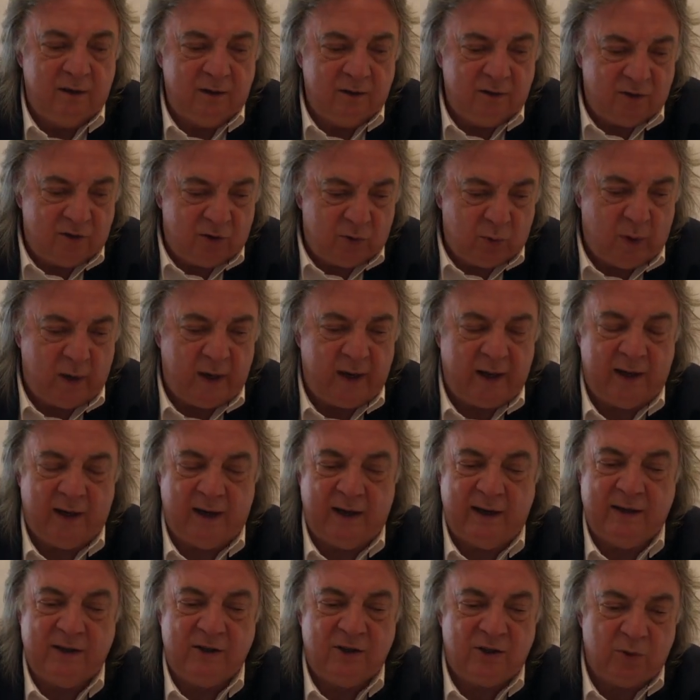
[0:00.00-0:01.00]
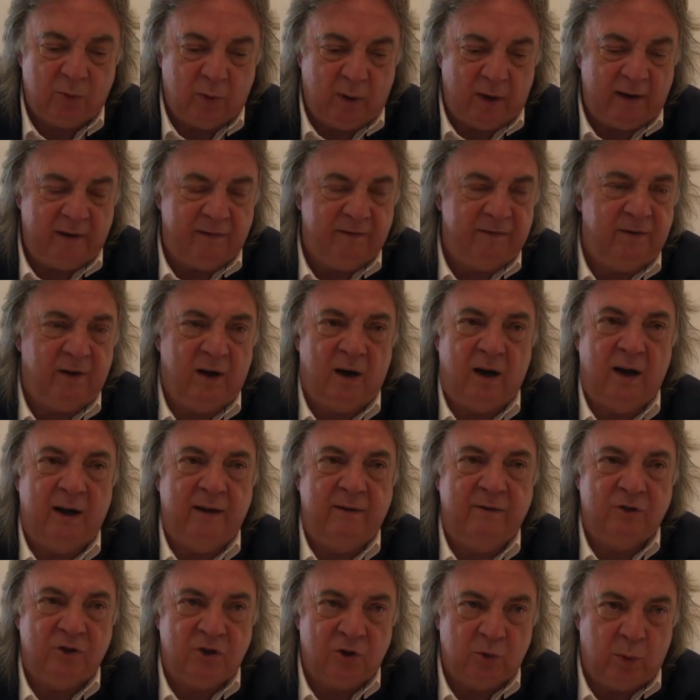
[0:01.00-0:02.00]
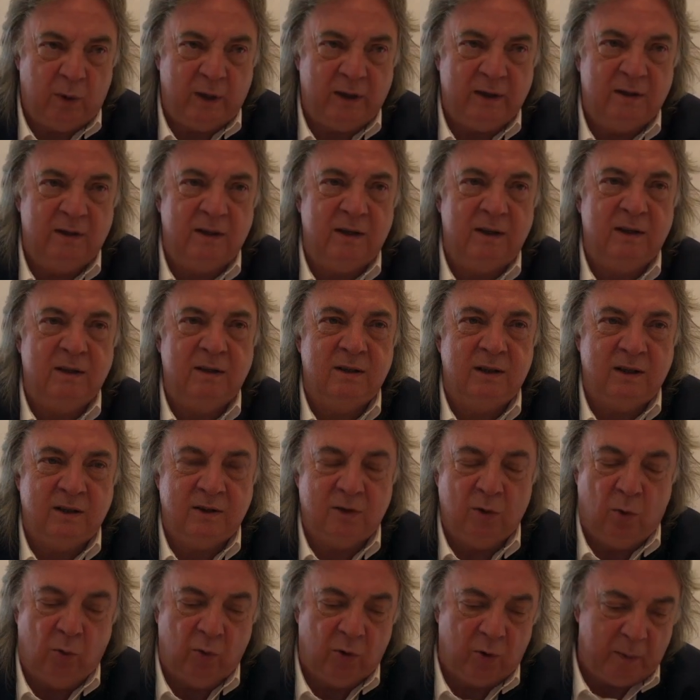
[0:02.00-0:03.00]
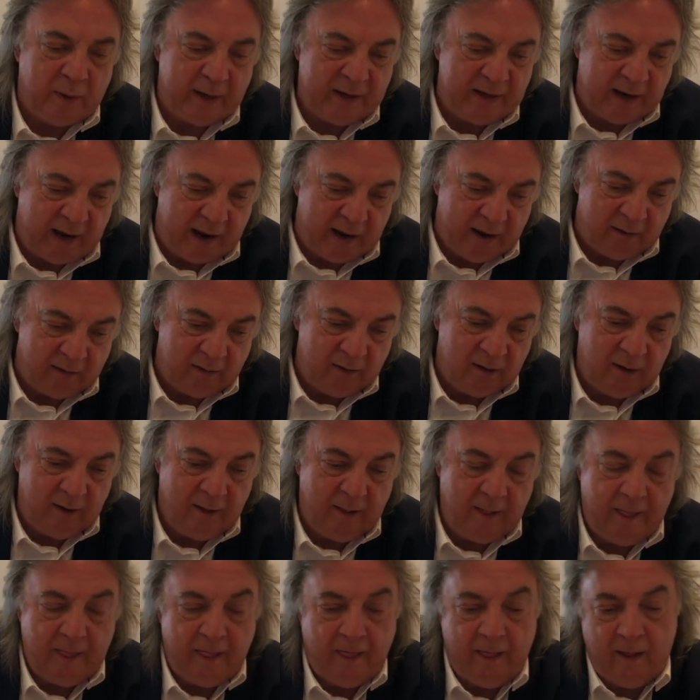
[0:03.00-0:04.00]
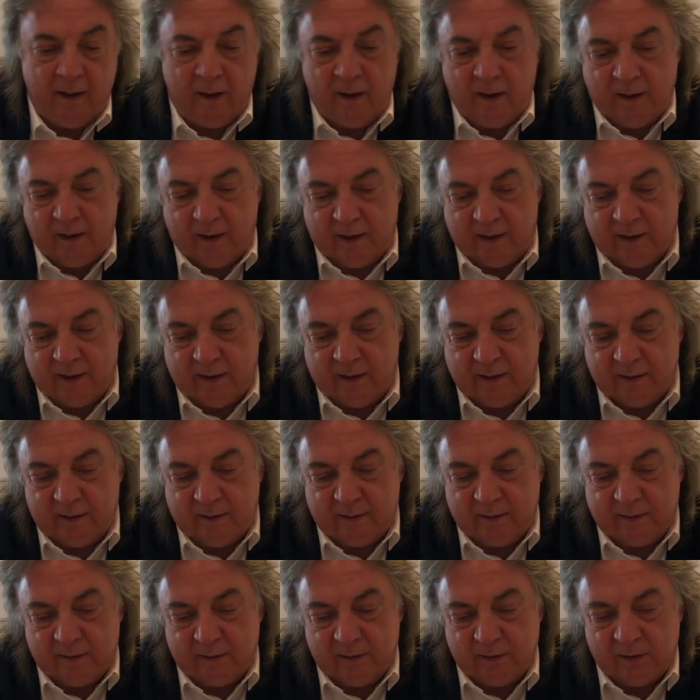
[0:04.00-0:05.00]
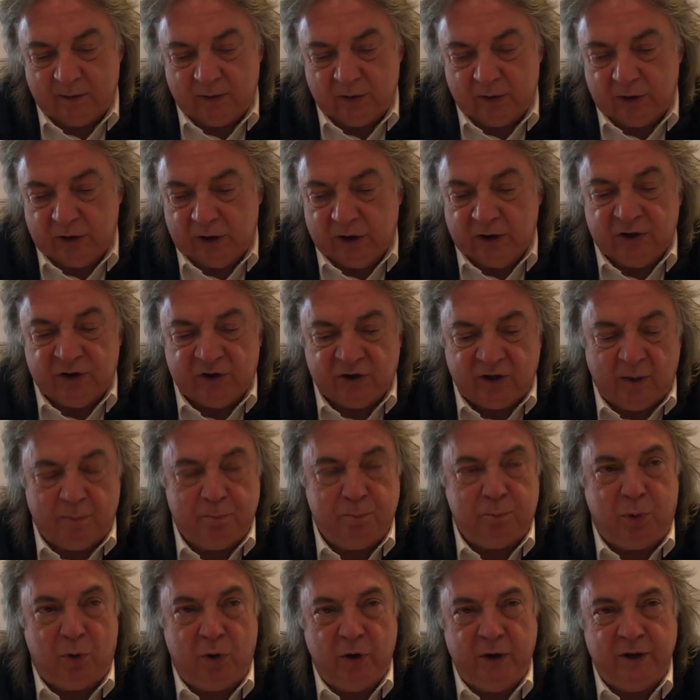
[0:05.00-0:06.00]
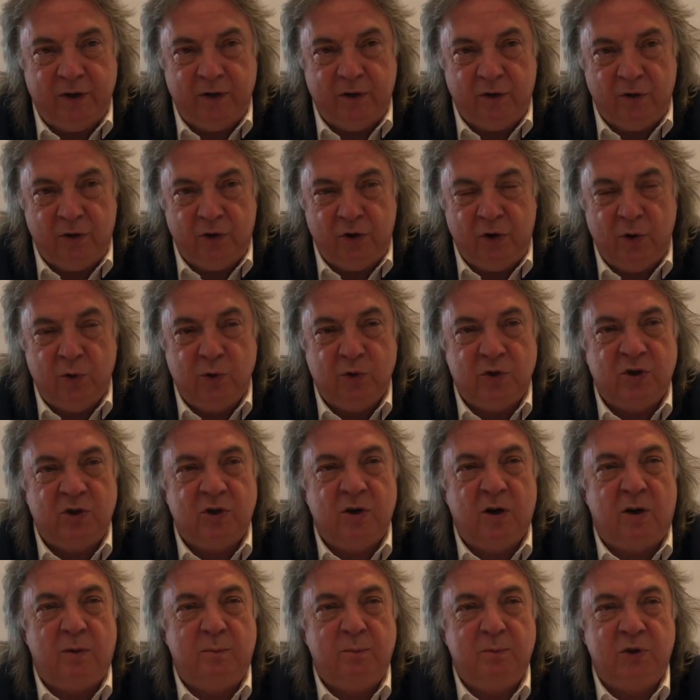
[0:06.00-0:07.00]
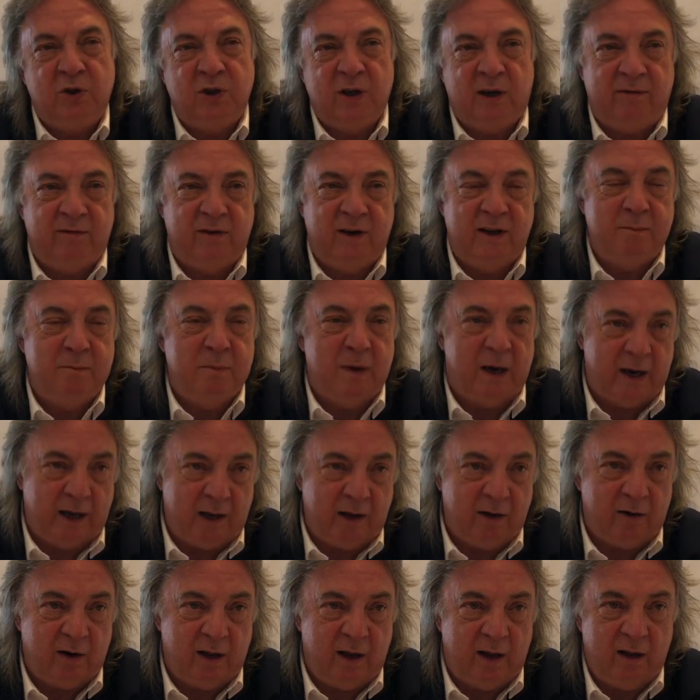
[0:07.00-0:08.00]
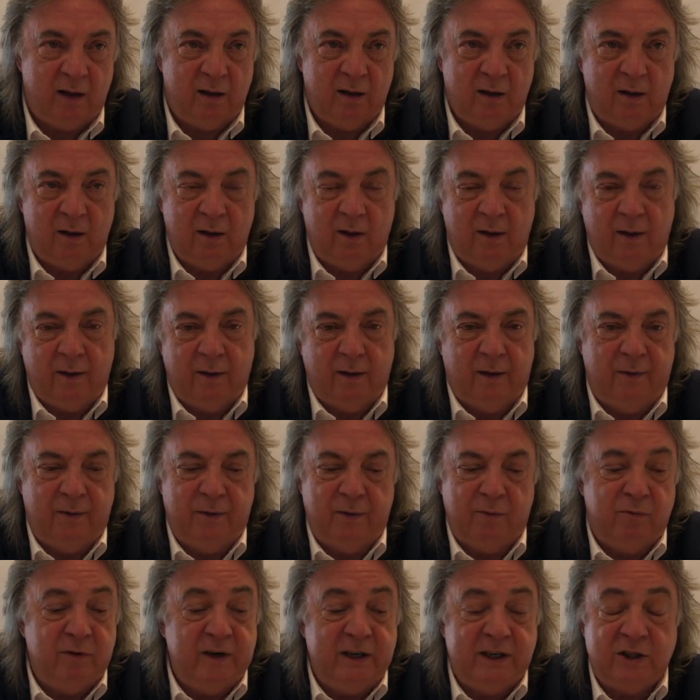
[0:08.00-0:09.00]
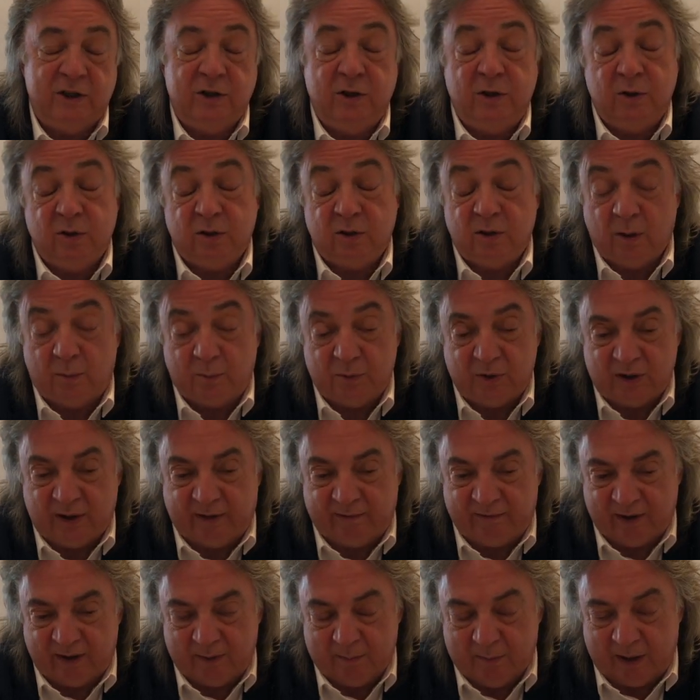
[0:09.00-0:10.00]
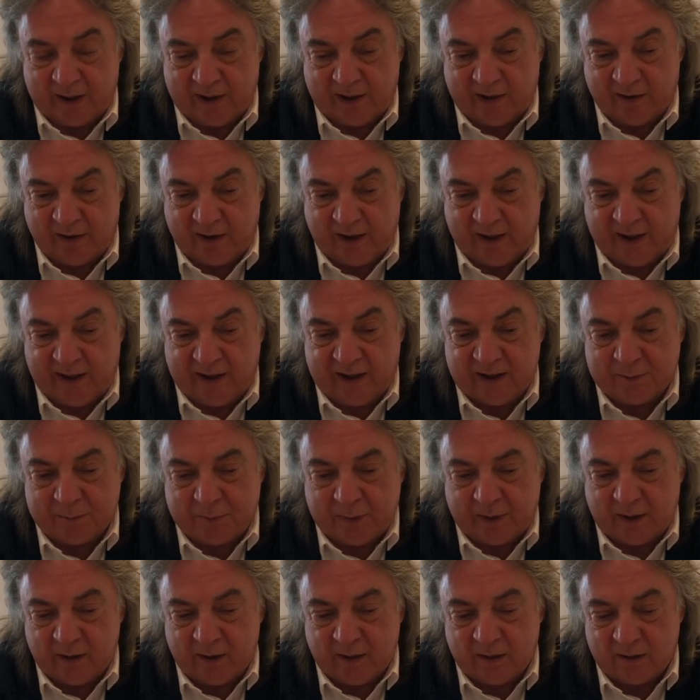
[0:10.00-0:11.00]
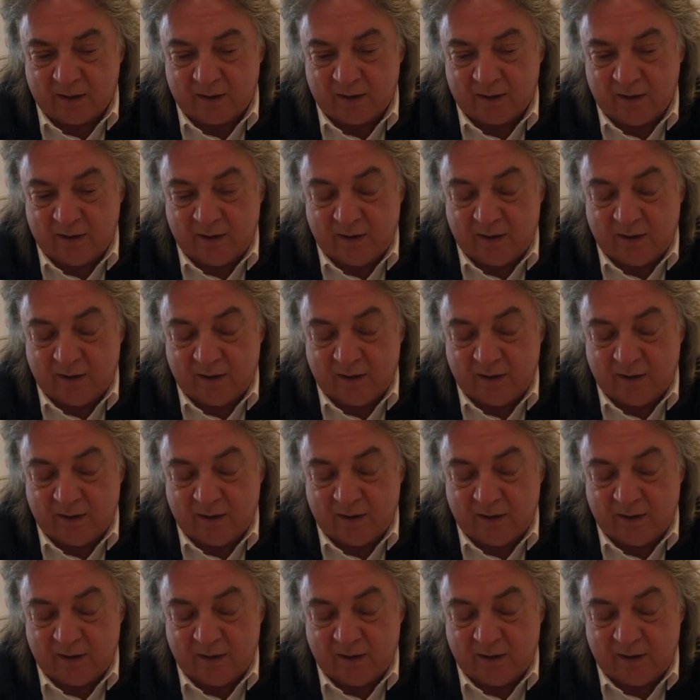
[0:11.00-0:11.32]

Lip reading: 28s, 25s, 20s, 60s, all the way down, at some point you stop shoveling money on it. And the reason you stop shoveling money on it is because